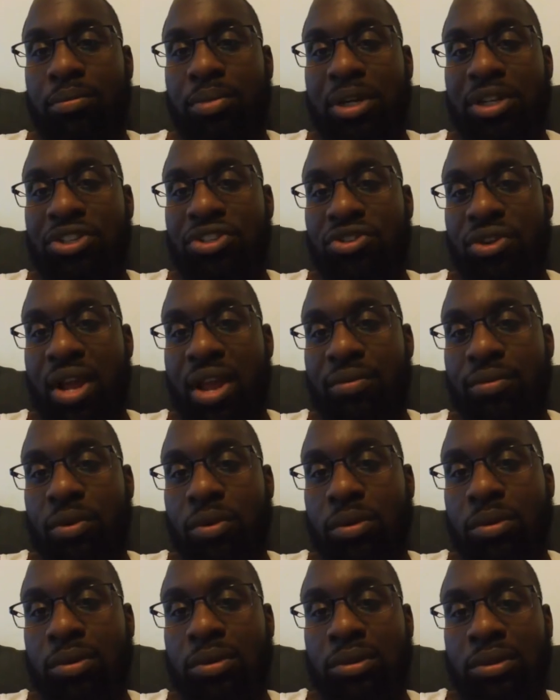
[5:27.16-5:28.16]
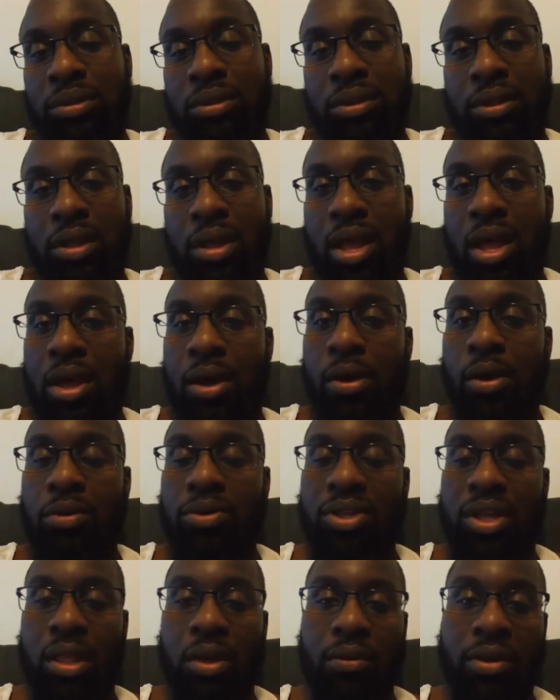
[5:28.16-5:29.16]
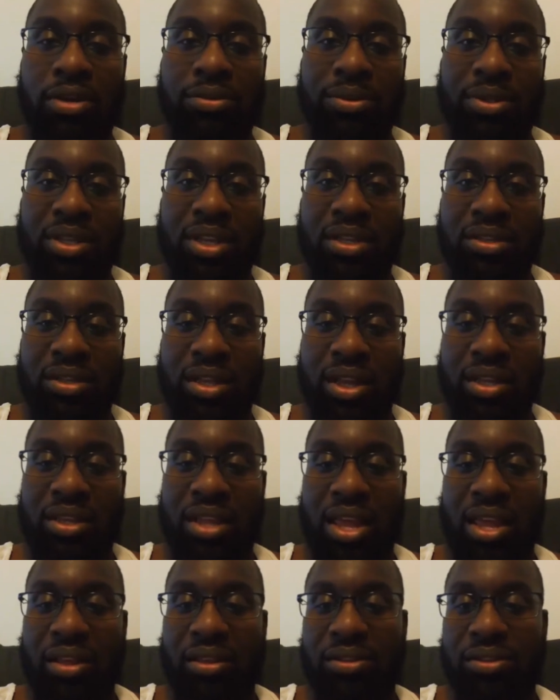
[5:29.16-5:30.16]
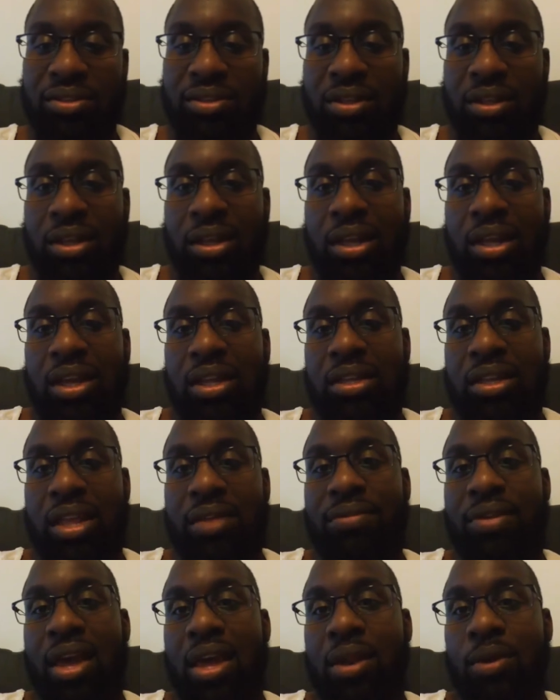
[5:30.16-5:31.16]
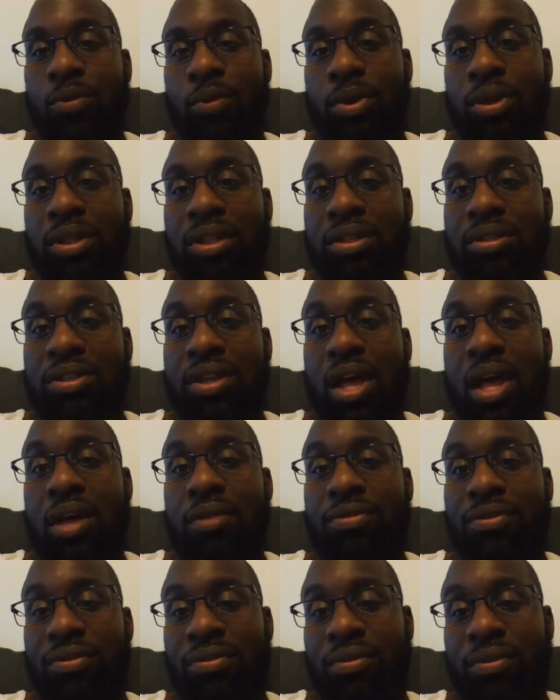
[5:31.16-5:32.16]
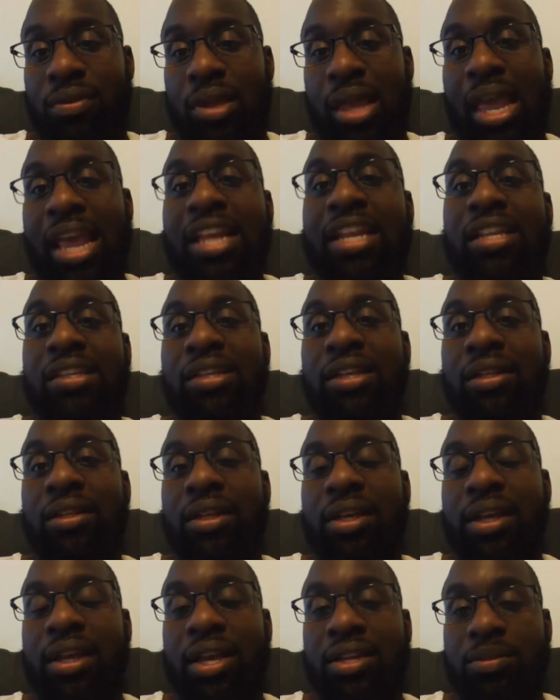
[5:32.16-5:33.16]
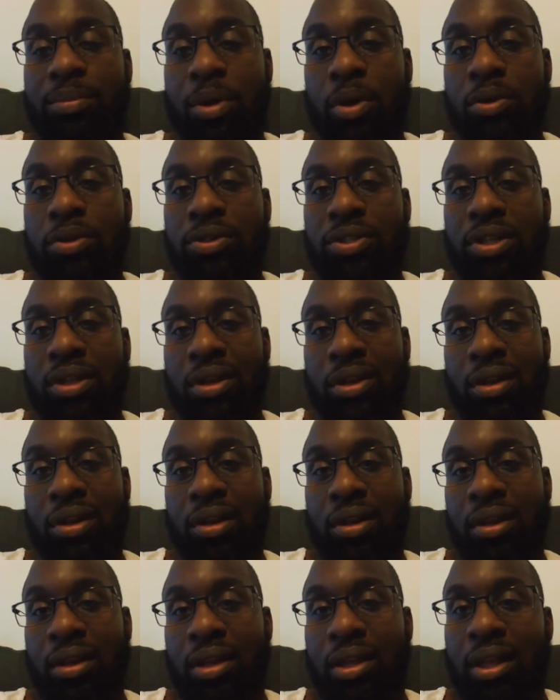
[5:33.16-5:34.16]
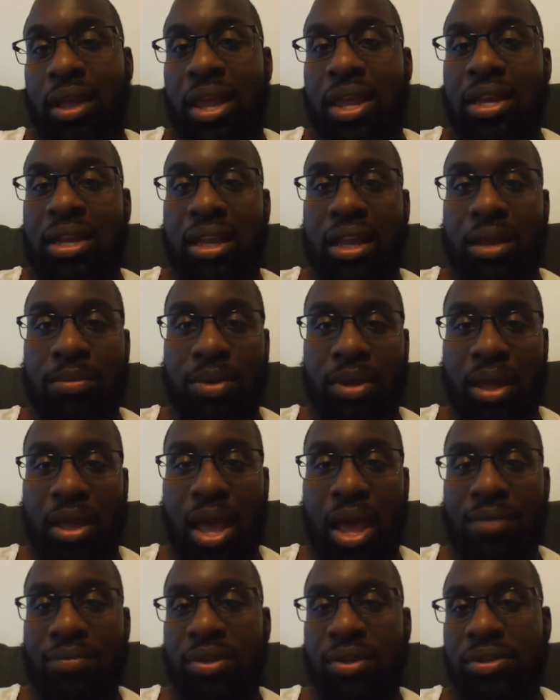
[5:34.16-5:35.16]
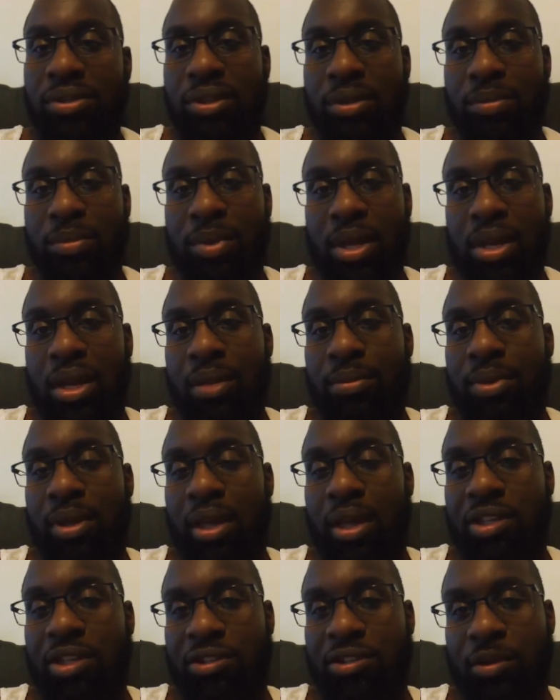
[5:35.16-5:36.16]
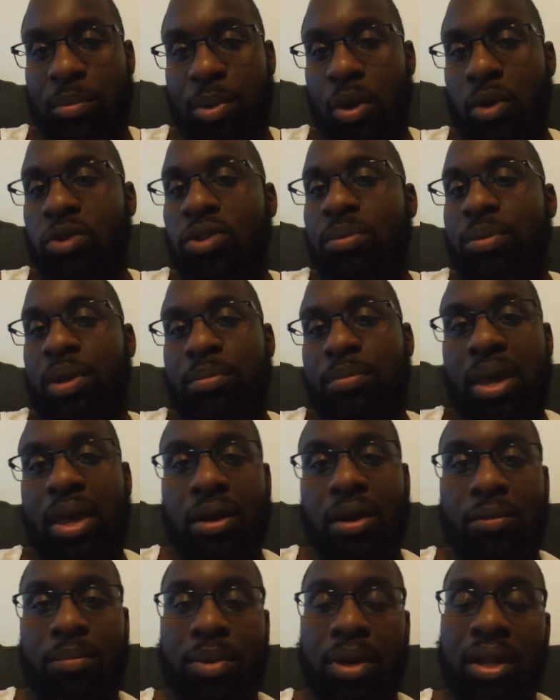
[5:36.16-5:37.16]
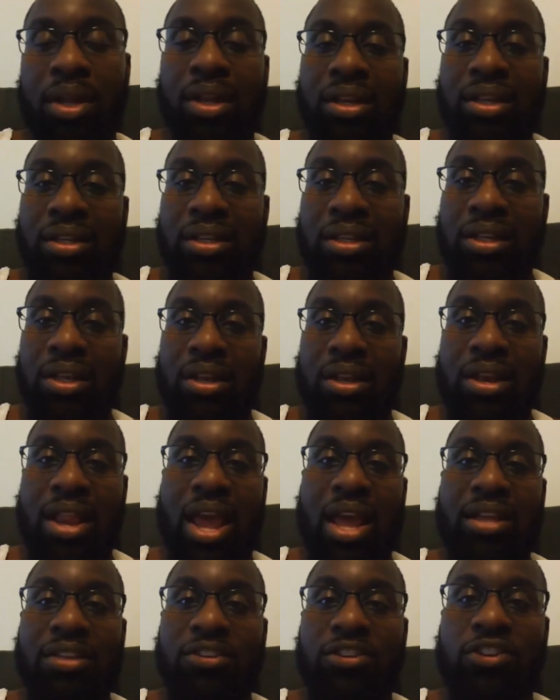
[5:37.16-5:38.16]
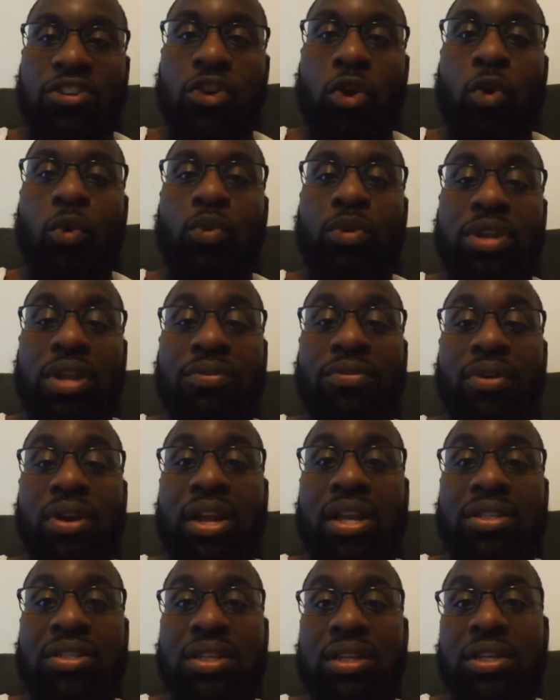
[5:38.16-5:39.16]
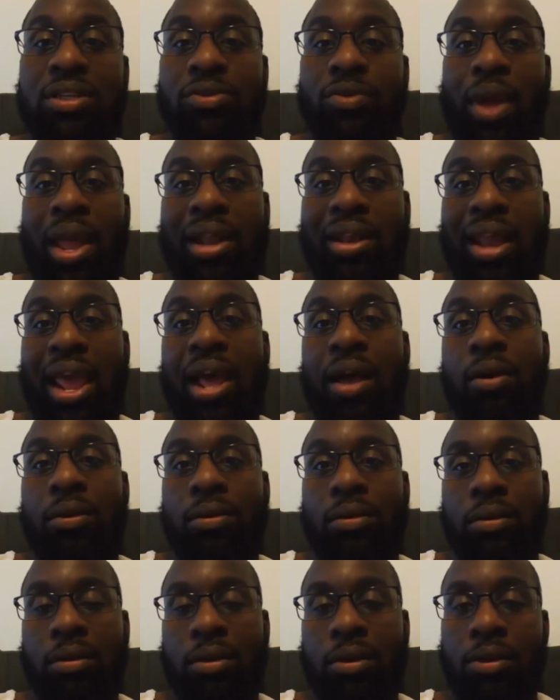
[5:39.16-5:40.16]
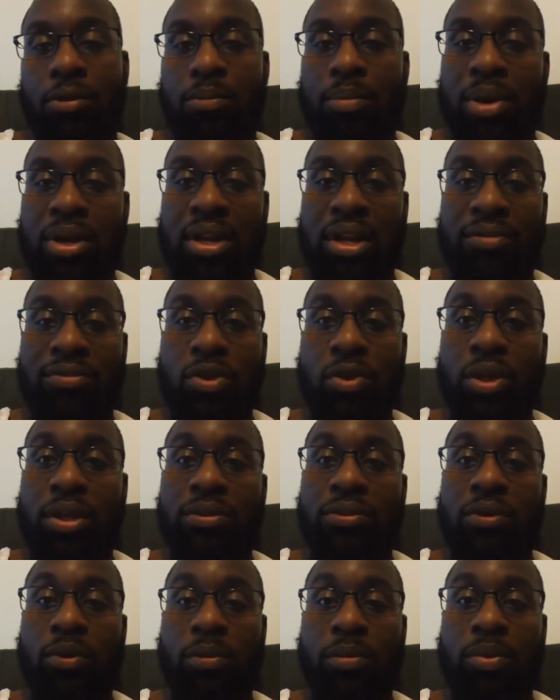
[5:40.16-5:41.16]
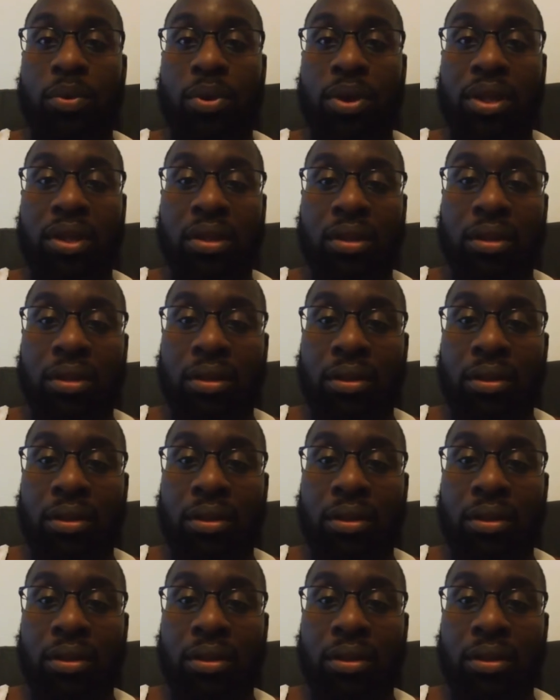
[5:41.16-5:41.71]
bus travel, hotel arrangements, things like that, because they've got it really tough in the D League as opposed to in the NBA. Obviously, being in the NBA is supposed to be better, but not so different as it is right now. But if you get to a point